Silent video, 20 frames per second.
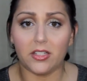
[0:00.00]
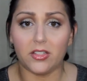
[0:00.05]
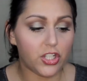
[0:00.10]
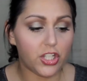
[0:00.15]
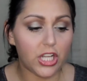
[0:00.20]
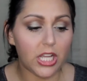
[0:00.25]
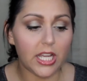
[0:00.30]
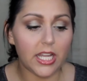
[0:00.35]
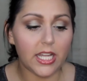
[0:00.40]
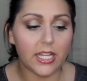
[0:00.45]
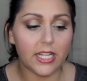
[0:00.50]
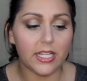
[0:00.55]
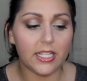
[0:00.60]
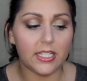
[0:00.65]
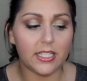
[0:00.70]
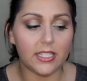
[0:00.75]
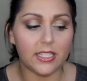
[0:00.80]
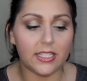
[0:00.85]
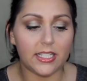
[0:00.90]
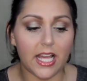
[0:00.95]
She
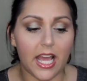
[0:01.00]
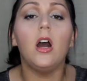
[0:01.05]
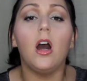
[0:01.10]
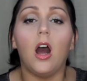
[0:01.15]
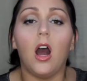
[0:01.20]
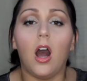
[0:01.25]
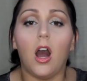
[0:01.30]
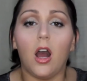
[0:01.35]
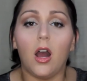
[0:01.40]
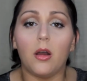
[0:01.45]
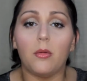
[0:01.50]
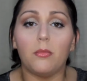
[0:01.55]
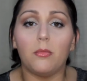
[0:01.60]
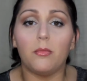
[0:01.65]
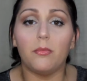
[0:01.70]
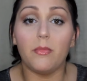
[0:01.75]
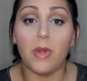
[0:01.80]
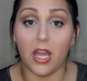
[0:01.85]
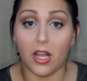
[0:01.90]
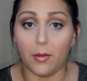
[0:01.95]
is
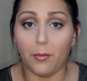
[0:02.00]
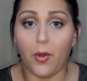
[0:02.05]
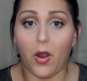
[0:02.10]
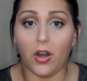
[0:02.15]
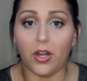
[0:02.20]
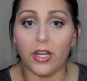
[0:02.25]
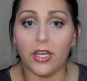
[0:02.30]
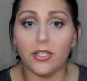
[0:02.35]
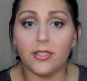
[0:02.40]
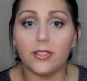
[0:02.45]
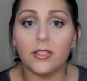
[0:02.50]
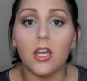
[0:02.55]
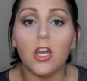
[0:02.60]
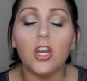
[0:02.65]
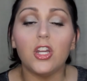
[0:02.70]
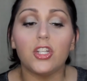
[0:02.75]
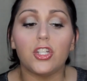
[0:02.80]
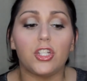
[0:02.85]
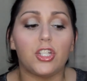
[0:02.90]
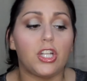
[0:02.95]
makeup artist.
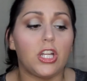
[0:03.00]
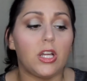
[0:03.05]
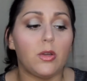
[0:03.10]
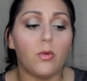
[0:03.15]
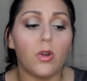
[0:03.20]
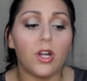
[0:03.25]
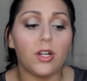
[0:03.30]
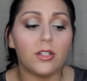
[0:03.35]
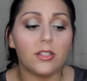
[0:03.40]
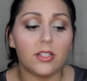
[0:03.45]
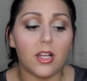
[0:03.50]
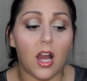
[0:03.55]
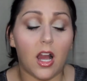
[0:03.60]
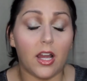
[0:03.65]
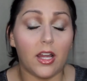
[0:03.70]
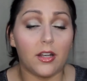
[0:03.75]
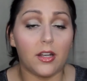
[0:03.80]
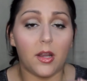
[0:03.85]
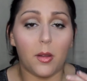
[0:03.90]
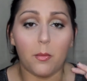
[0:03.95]
She works
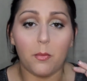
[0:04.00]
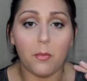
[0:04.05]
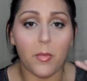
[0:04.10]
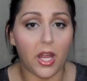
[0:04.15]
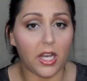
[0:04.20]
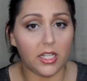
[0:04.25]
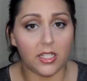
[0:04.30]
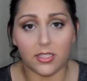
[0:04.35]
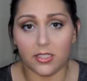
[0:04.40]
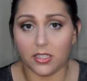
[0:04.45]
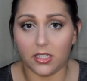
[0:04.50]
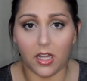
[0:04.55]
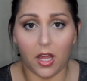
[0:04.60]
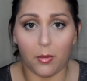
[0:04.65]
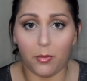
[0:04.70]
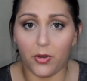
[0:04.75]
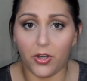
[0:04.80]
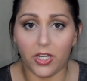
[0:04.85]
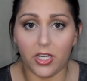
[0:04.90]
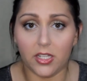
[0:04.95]
on many
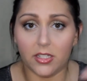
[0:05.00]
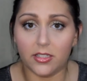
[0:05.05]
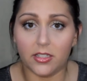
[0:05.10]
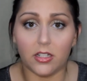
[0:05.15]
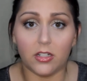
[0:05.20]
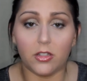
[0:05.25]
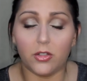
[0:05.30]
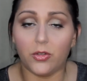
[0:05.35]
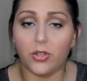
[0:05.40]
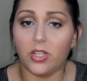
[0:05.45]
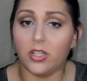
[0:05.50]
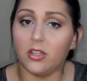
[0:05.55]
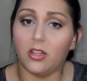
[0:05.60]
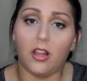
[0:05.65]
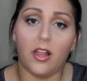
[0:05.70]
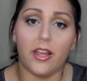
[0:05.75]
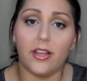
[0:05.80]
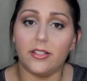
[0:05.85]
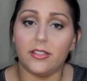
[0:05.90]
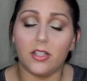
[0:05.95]
celebrities, including the
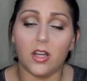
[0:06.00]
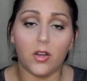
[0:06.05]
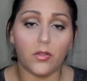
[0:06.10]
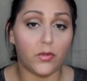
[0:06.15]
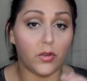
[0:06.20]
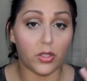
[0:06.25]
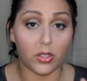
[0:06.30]
likes of